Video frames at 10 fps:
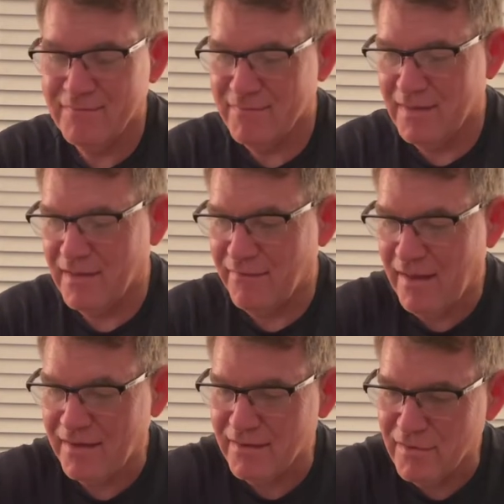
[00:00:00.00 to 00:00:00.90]
Because I've
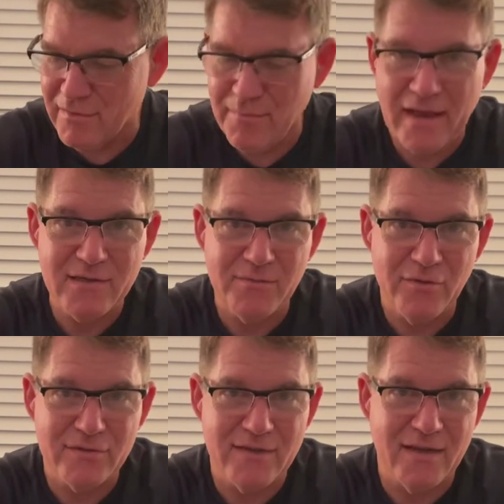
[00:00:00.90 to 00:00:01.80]
had another batch of
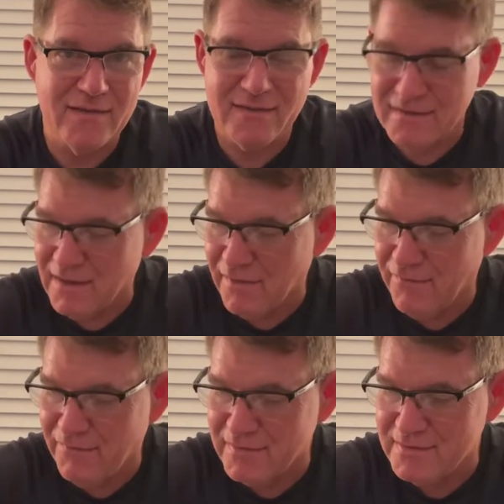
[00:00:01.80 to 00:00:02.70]
books that I sent
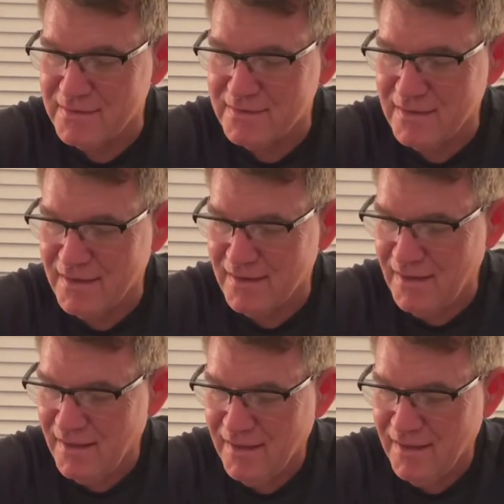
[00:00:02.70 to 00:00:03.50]
off since then,